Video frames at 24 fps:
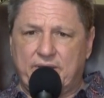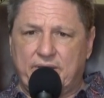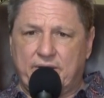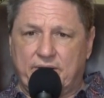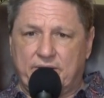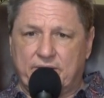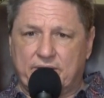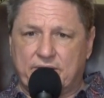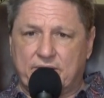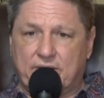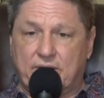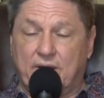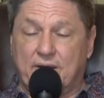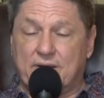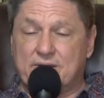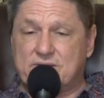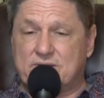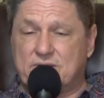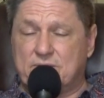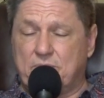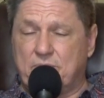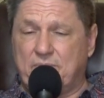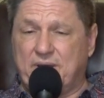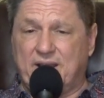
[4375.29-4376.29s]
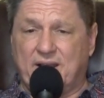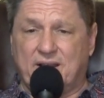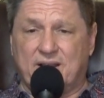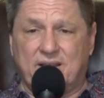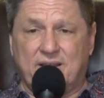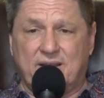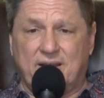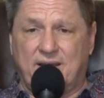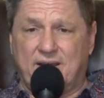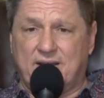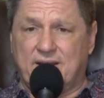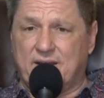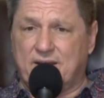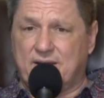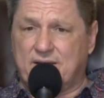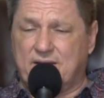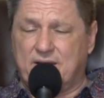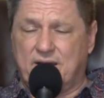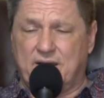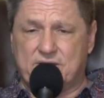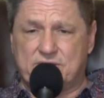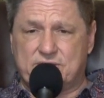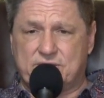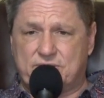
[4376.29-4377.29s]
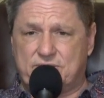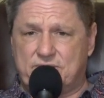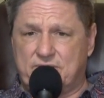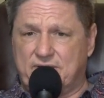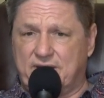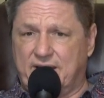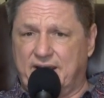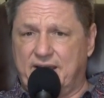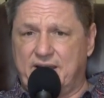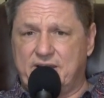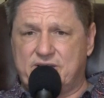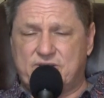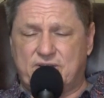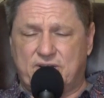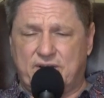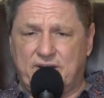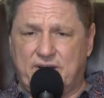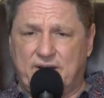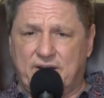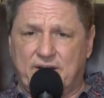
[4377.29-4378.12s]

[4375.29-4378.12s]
that are causing me a lot of consternation